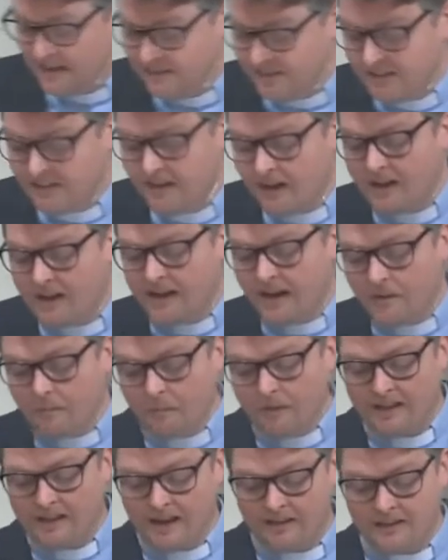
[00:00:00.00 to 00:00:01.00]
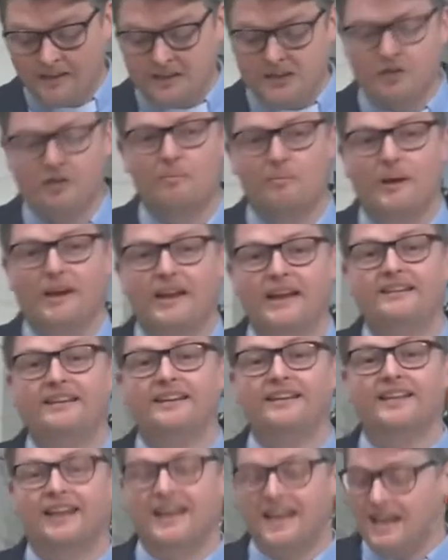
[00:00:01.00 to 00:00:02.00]
in the lineup with the others who have been
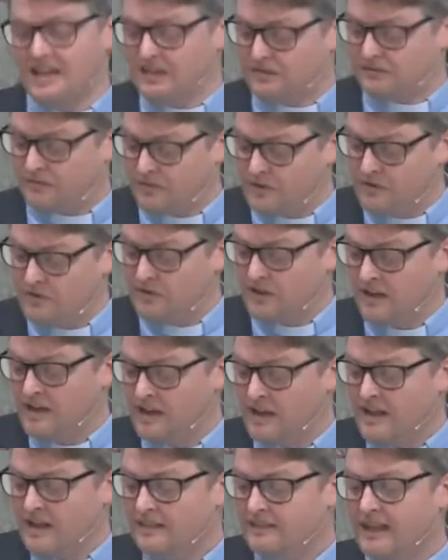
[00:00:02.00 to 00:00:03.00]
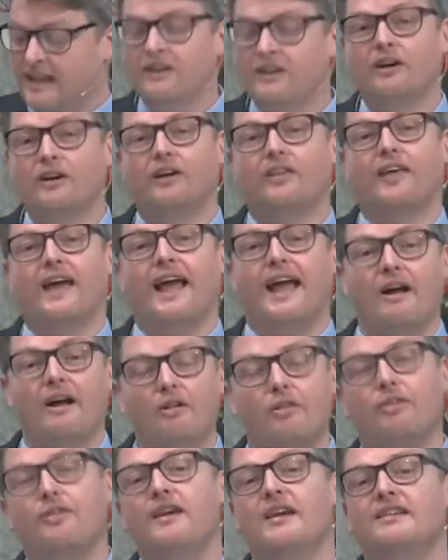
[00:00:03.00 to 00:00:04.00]
eating the king's food, they look the
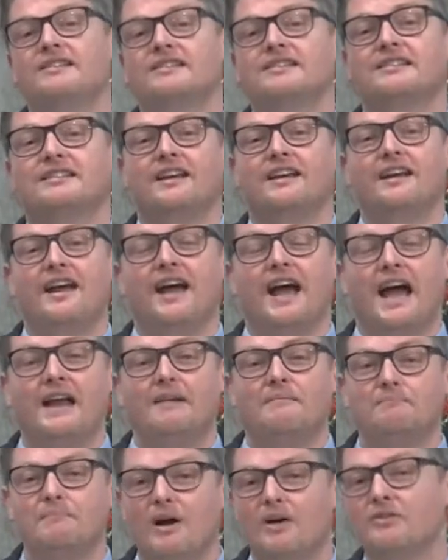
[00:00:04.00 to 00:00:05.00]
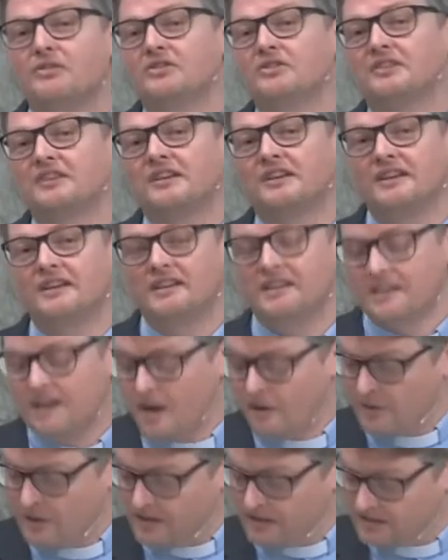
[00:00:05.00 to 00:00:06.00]
healthiest and most
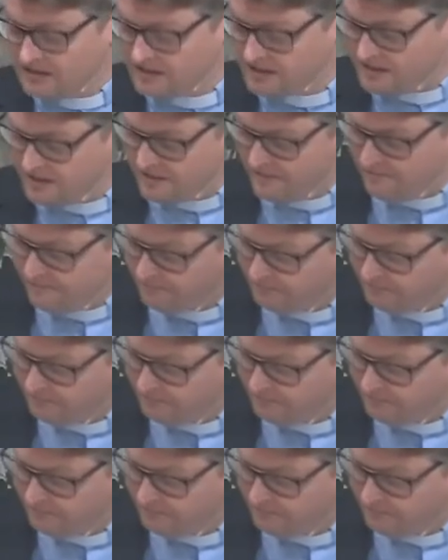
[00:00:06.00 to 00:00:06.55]
nourished.